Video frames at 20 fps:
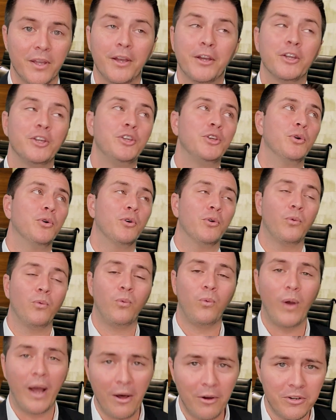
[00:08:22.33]
You're
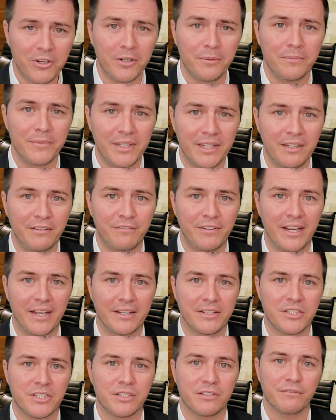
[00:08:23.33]
welcome in
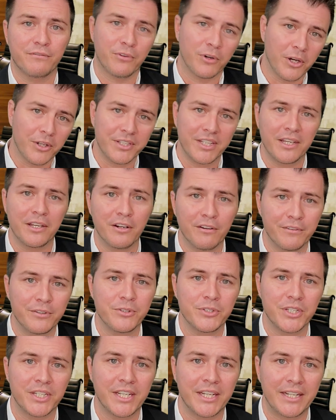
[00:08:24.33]
advance for all the interviews
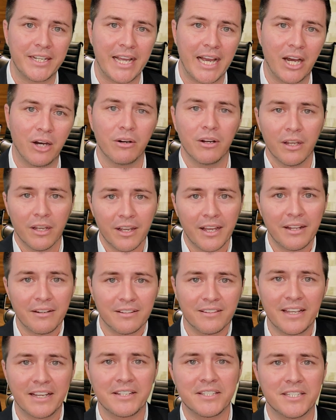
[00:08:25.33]
you get now, and
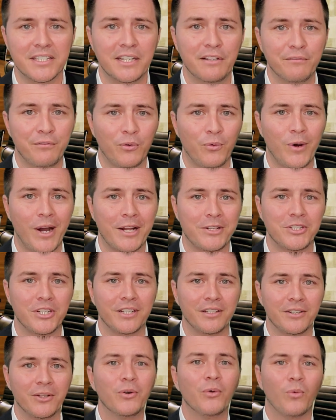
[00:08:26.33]
thanks again for
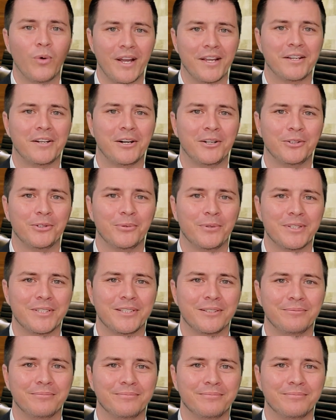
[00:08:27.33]
watching White Collar Wisdom.